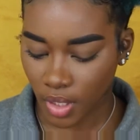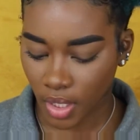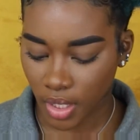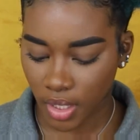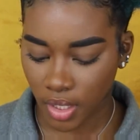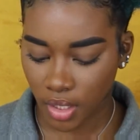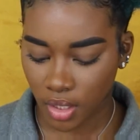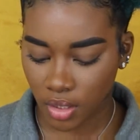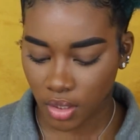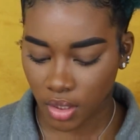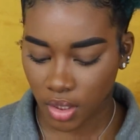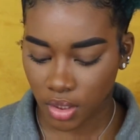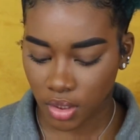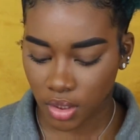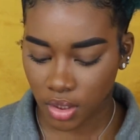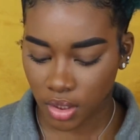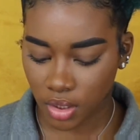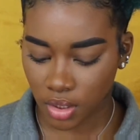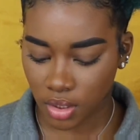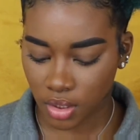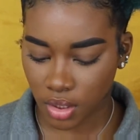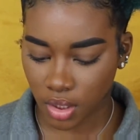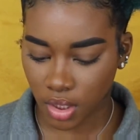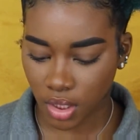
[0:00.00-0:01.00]
And it
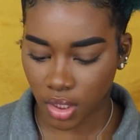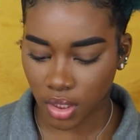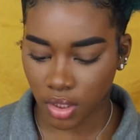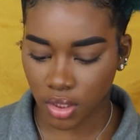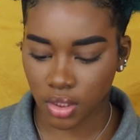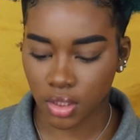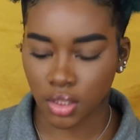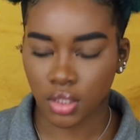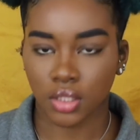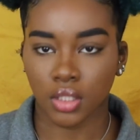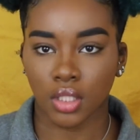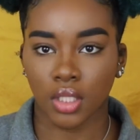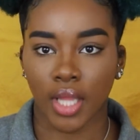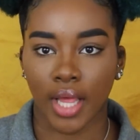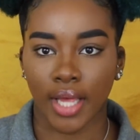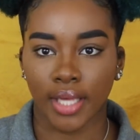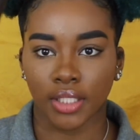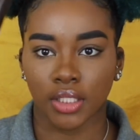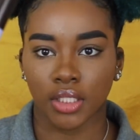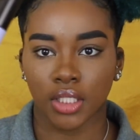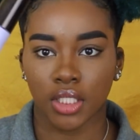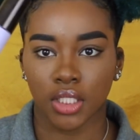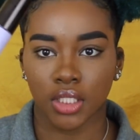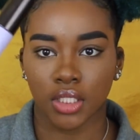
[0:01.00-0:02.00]
just looks
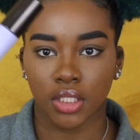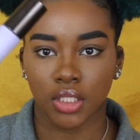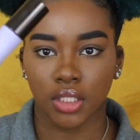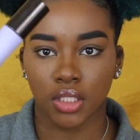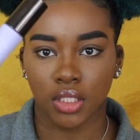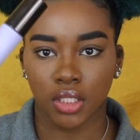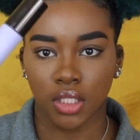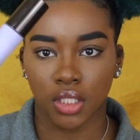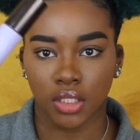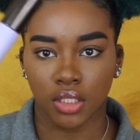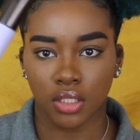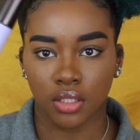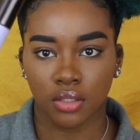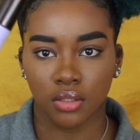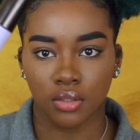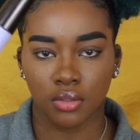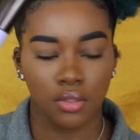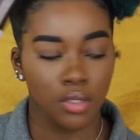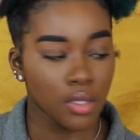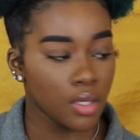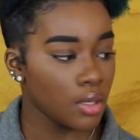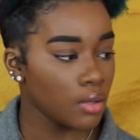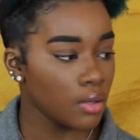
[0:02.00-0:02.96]
like this. It's